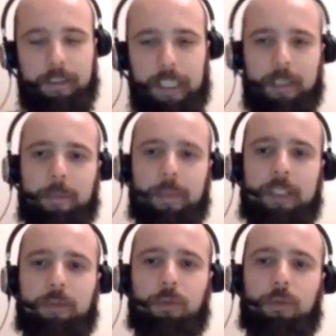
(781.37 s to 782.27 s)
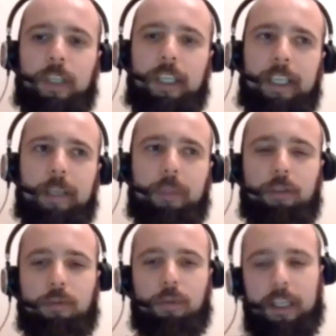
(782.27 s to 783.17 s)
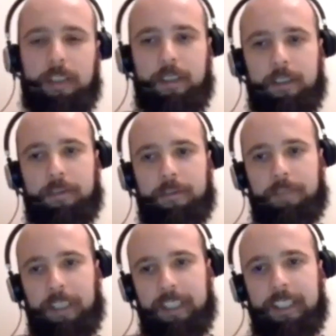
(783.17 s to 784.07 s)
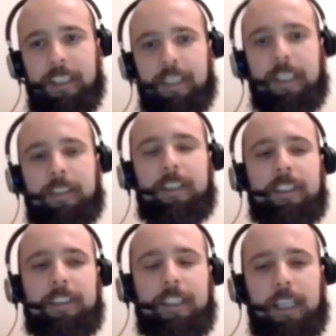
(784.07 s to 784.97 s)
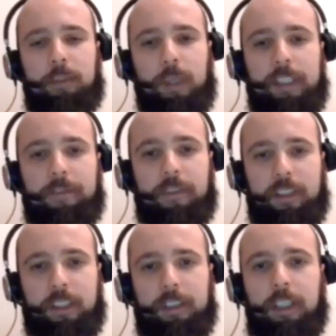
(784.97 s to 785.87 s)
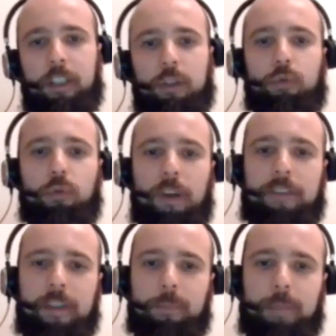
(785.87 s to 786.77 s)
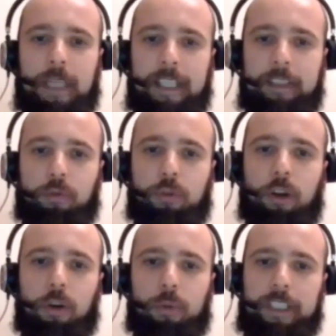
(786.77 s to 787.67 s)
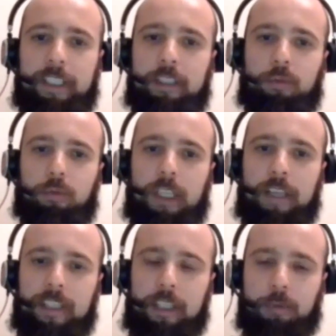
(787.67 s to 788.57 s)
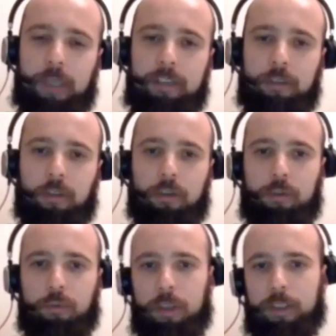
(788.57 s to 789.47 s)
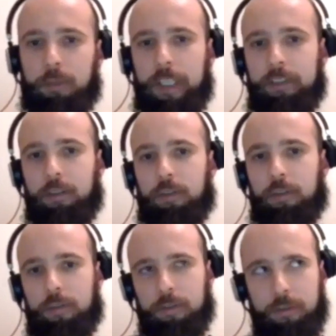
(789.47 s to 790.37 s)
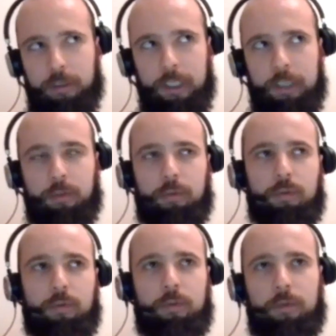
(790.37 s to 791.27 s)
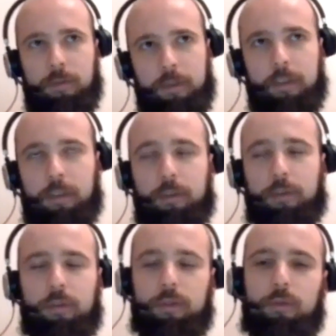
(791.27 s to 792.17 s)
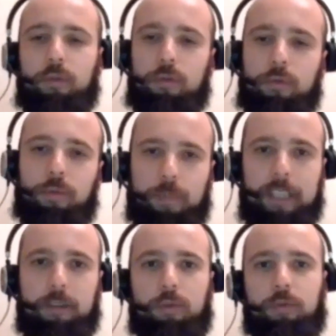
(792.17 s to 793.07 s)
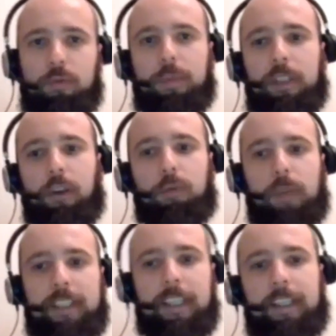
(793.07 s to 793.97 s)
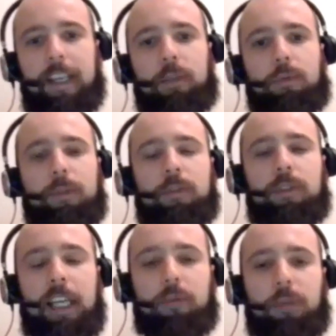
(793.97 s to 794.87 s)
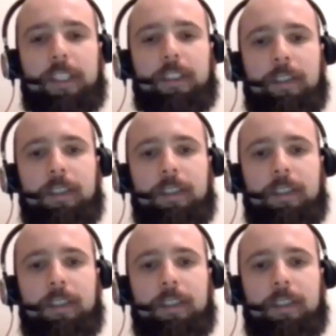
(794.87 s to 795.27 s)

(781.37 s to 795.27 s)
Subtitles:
getting back to you, because we are fighting in lightweight division, do you ever plan to go either to the featherweight or welterweight, or did you do you plan to be always a lightweight?